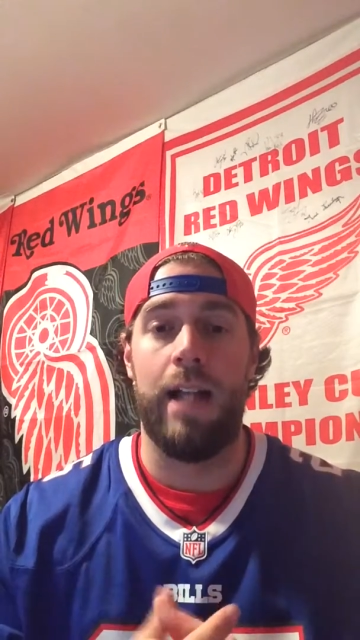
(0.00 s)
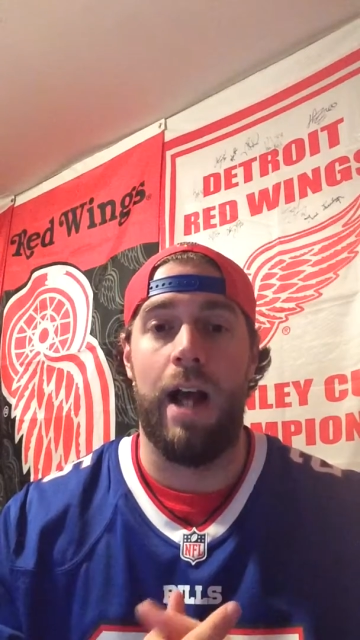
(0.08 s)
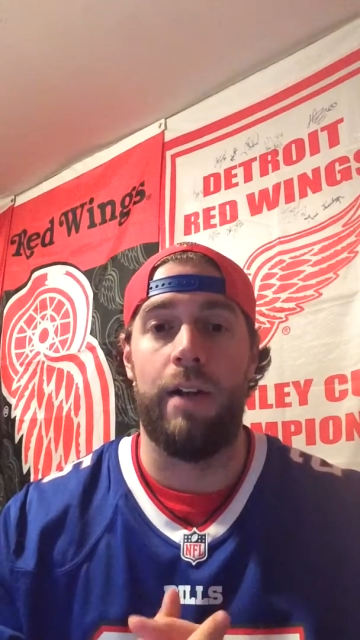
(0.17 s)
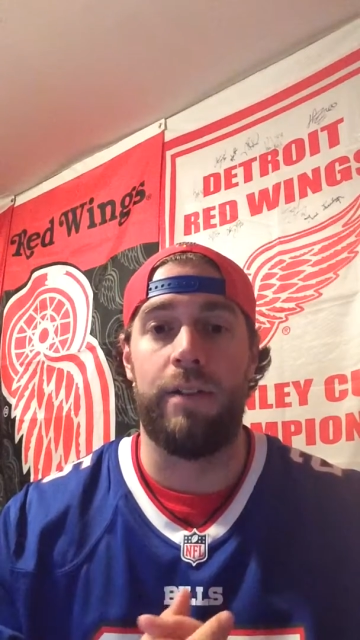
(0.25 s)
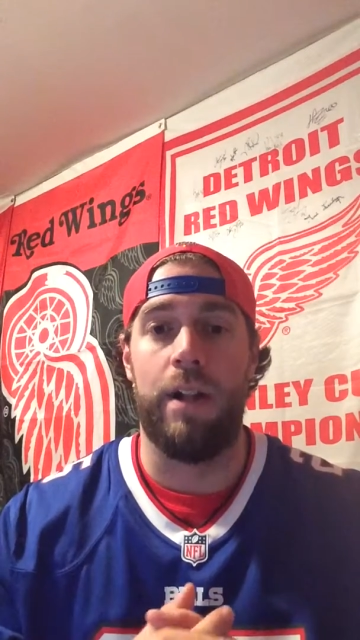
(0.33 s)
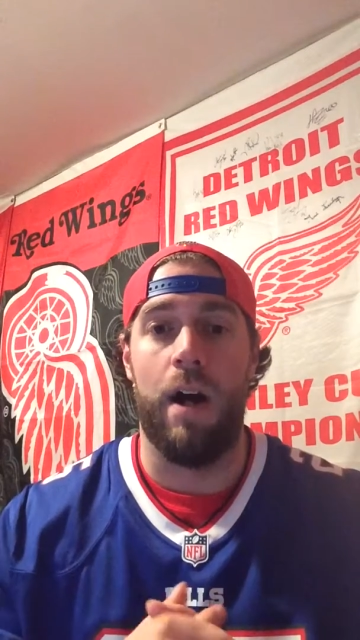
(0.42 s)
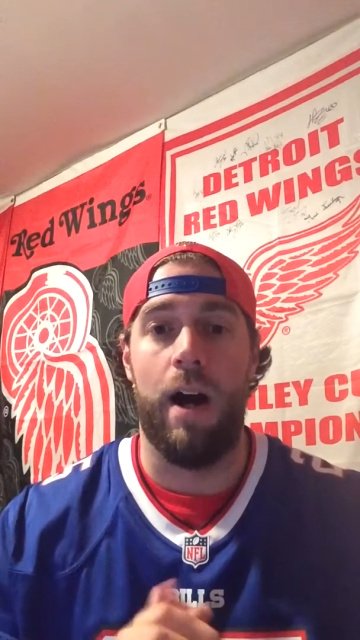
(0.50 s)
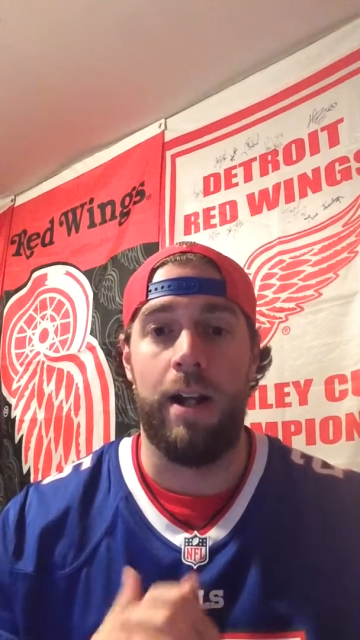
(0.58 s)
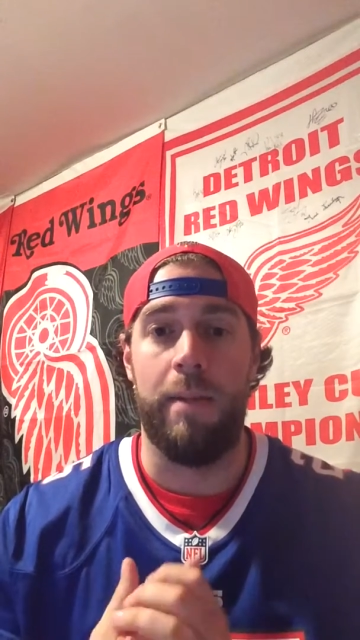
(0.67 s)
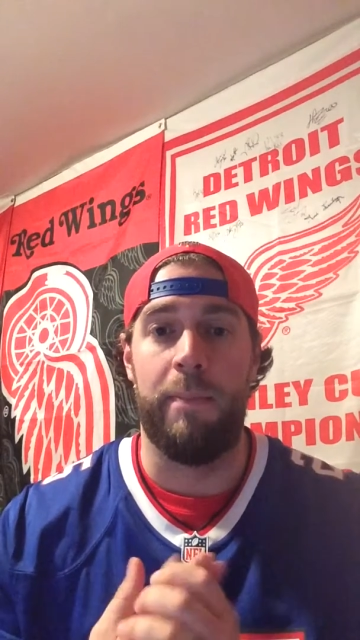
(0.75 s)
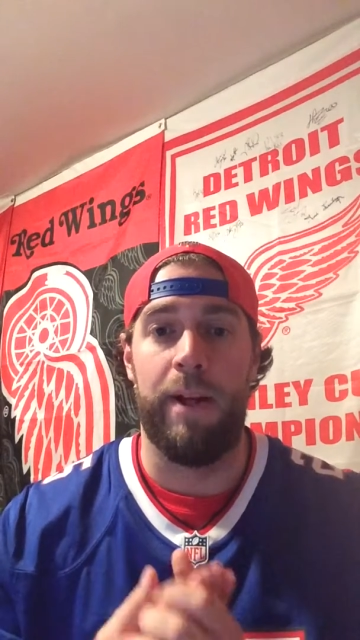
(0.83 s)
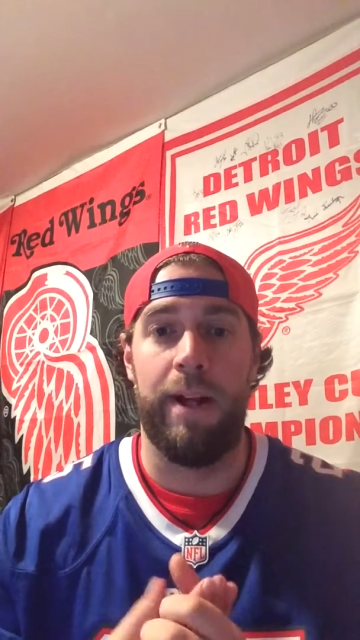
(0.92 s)
talented
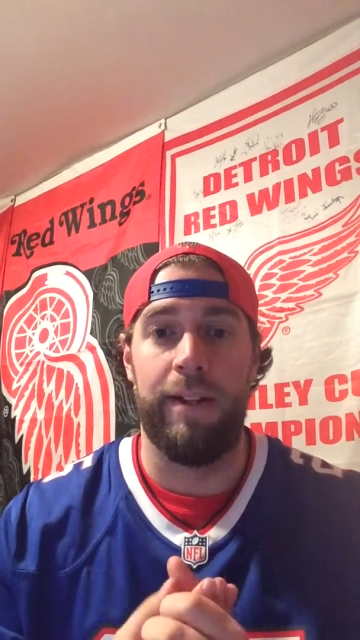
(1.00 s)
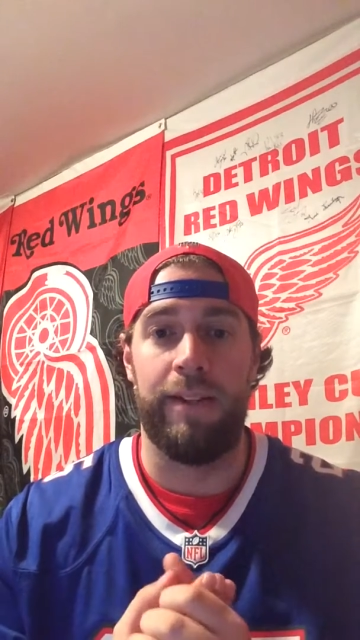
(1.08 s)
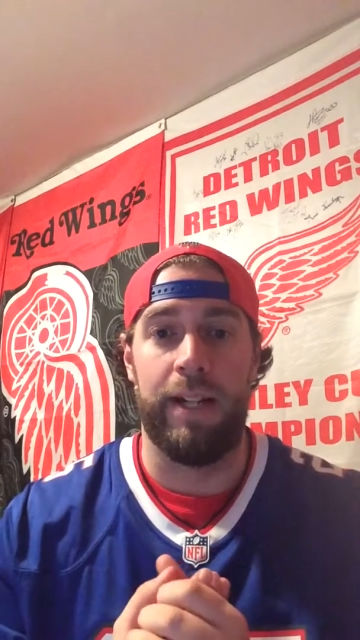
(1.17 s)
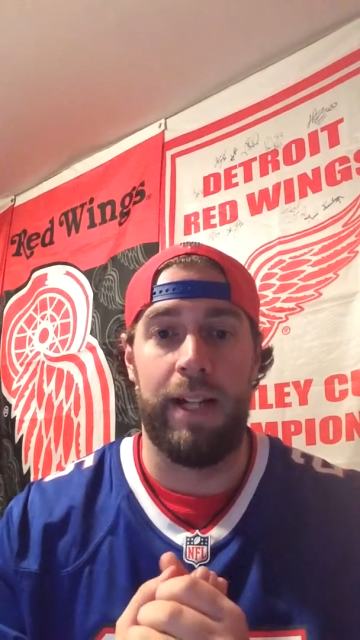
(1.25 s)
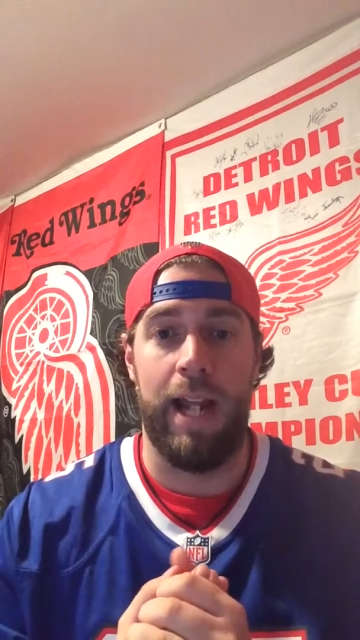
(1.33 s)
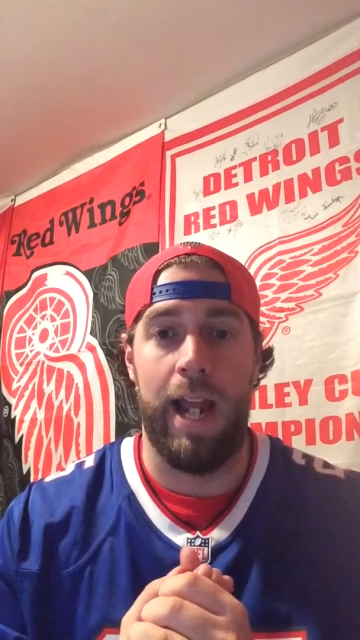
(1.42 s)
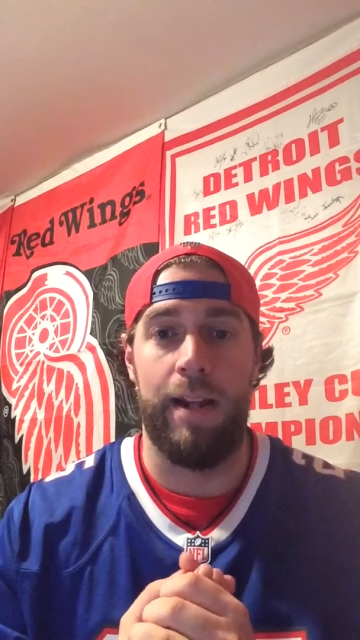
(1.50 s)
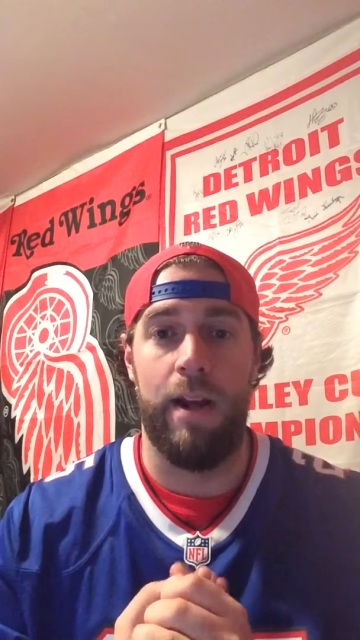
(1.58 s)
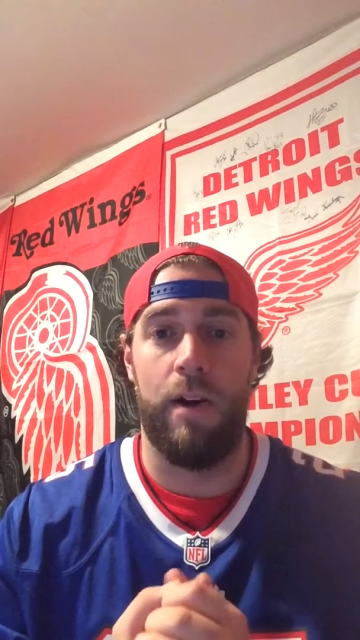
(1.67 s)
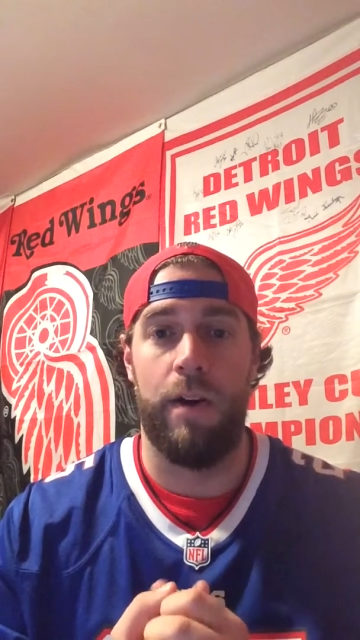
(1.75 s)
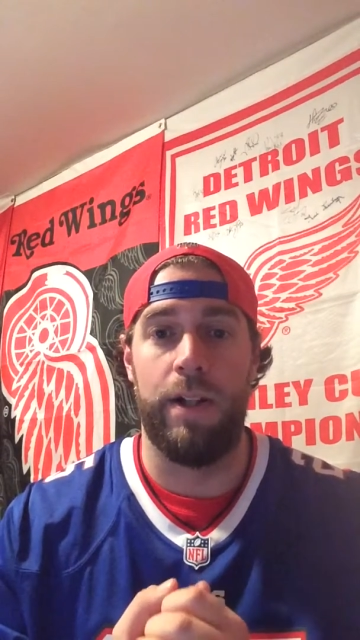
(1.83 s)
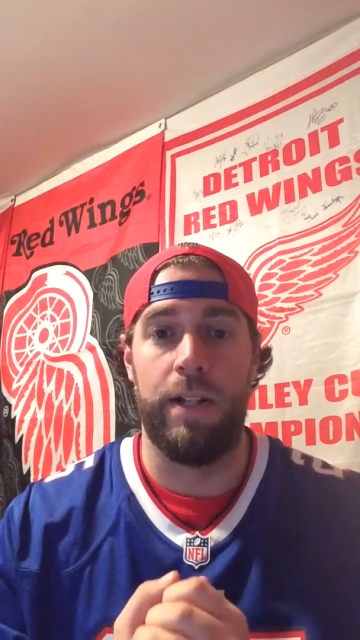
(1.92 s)
hockey players that Ken
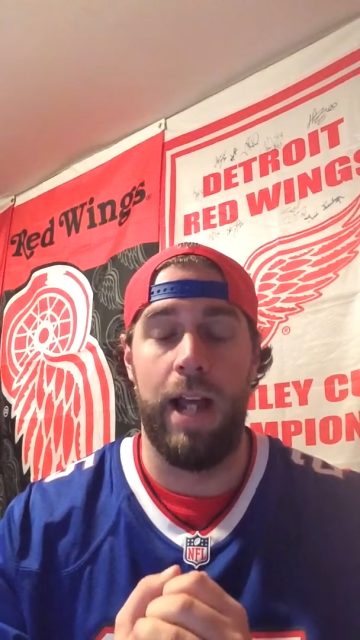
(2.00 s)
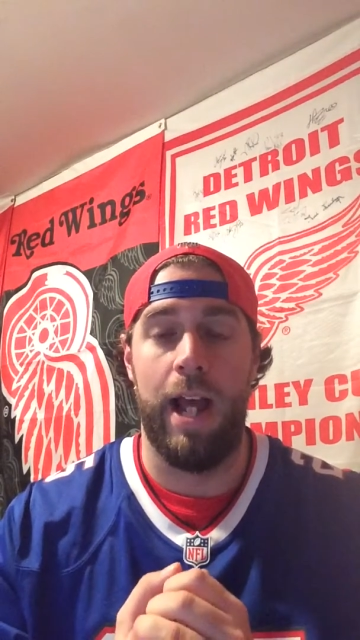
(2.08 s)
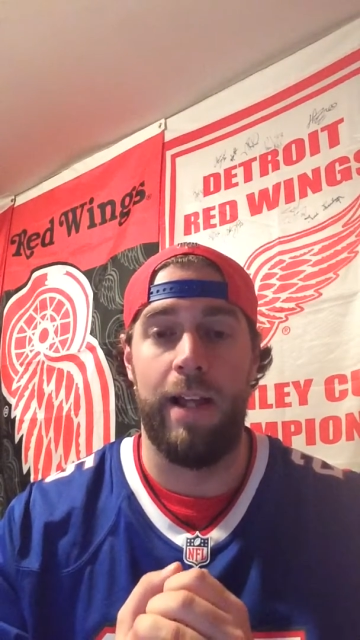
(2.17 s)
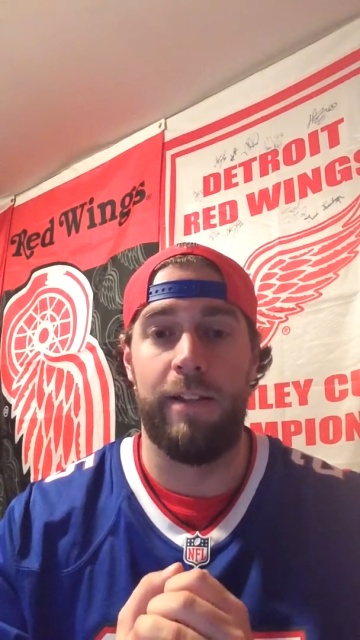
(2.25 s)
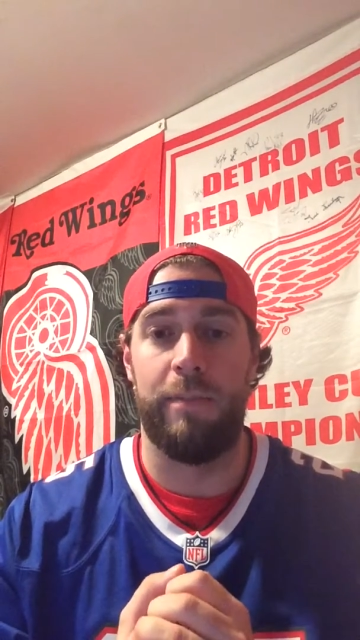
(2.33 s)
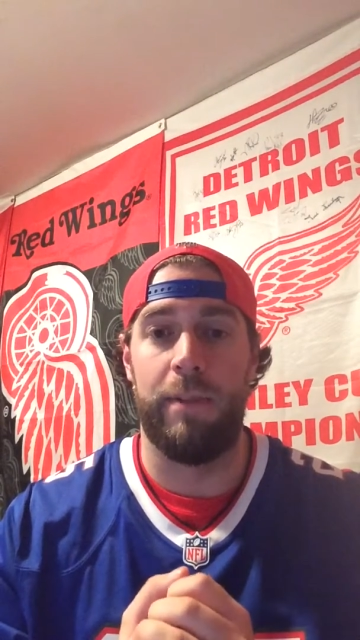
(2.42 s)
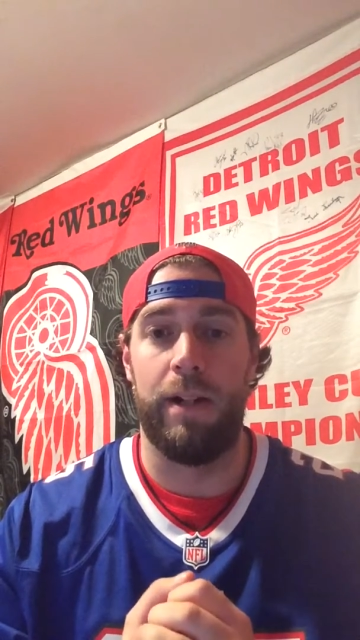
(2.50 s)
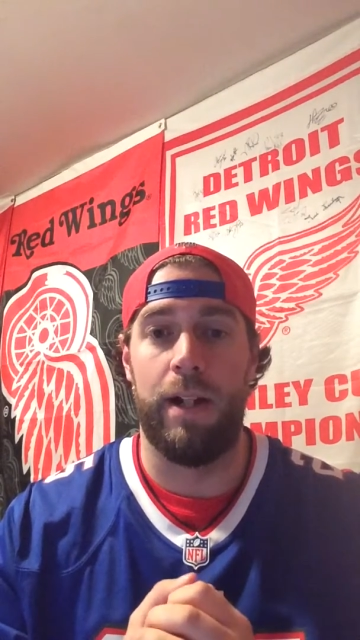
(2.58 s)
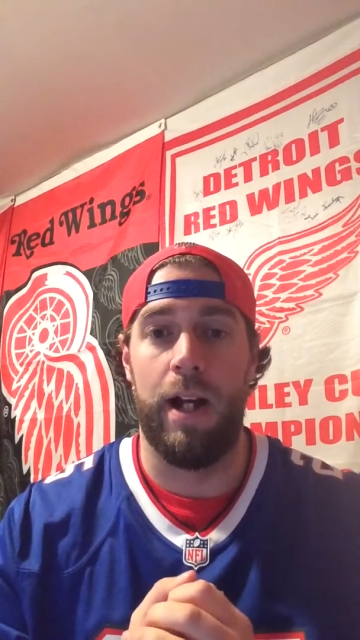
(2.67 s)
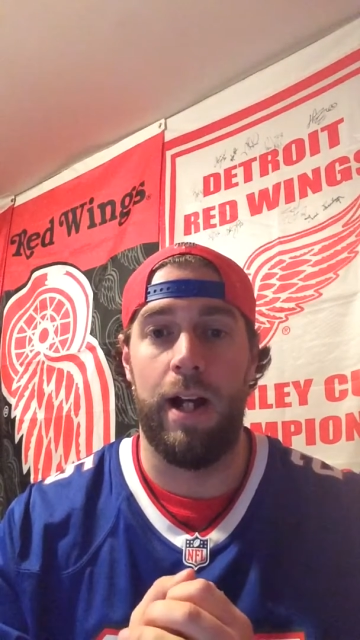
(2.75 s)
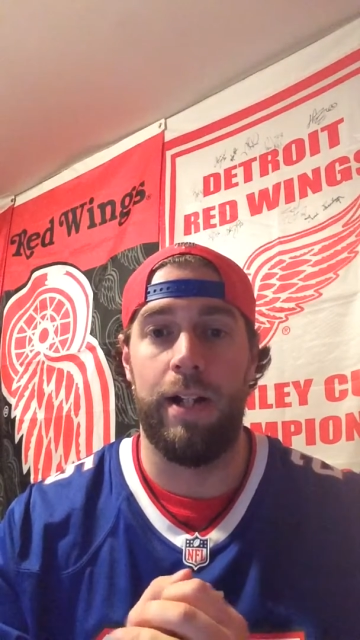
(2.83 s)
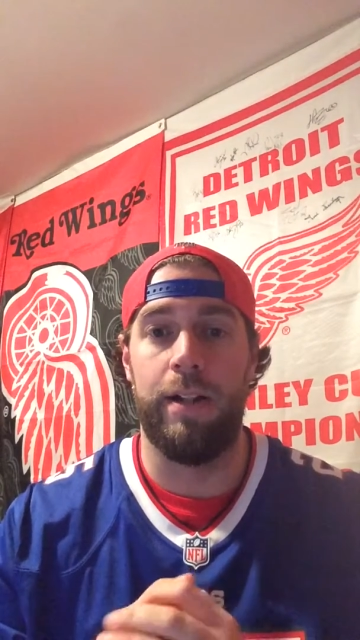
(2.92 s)
Holland has been
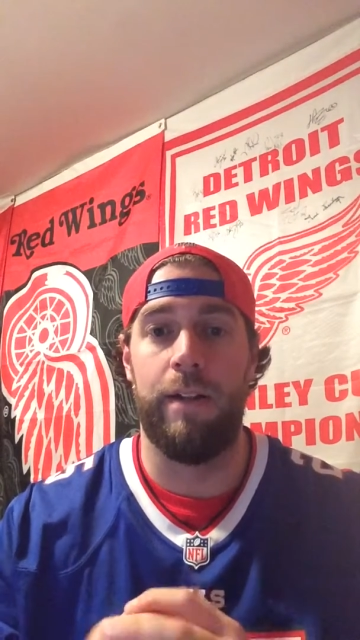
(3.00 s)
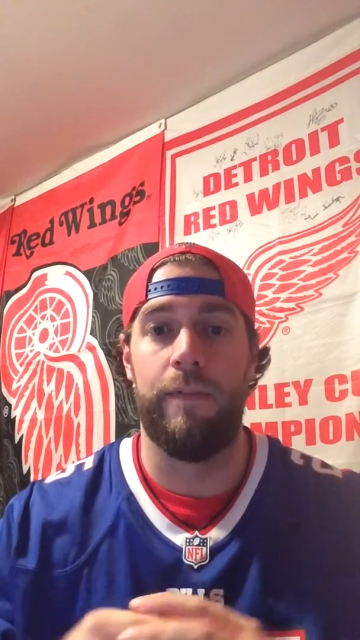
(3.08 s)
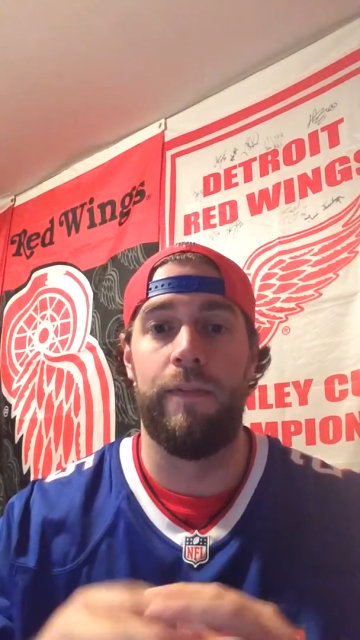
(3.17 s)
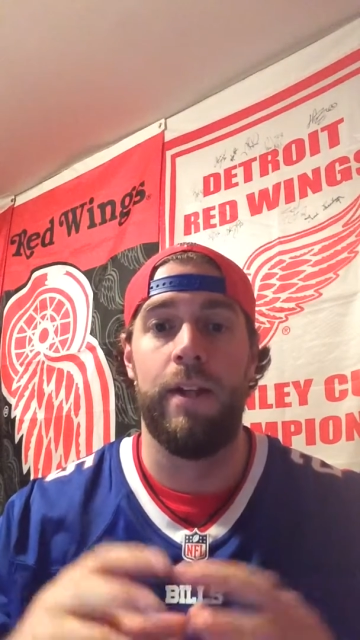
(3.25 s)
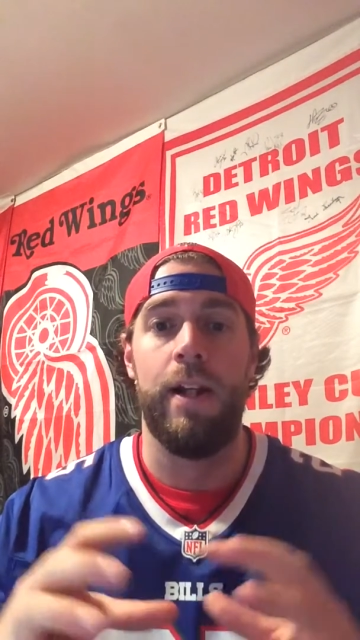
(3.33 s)
kind of